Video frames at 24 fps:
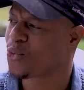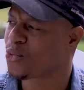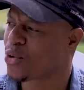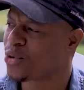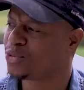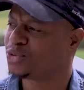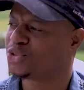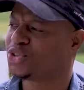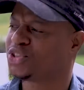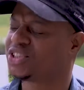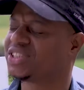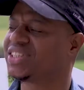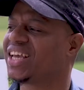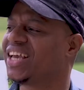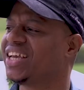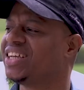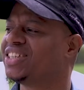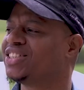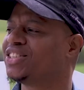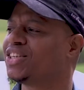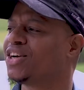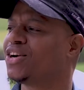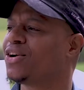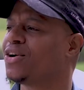What would you say
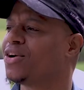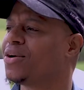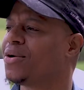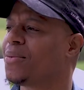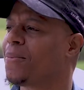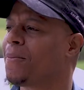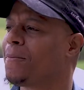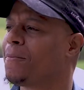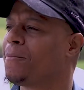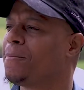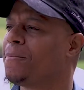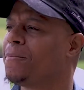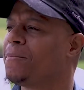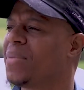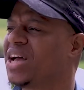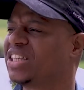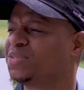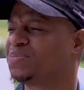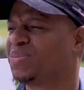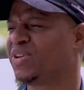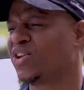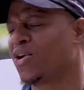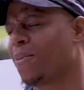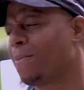has
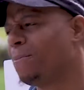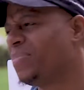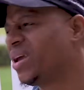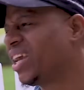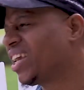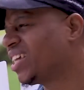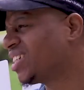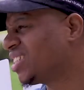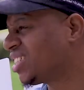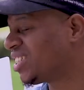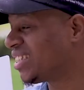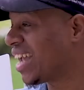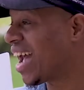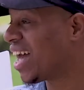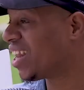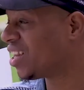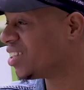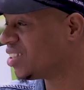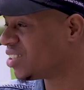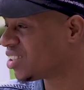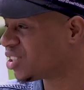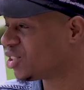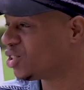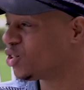been your biggest
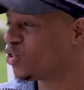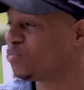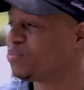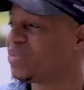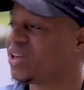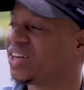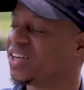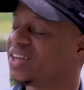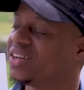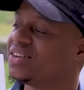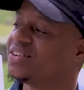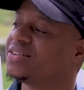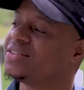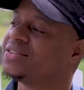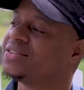challenge since you've been here?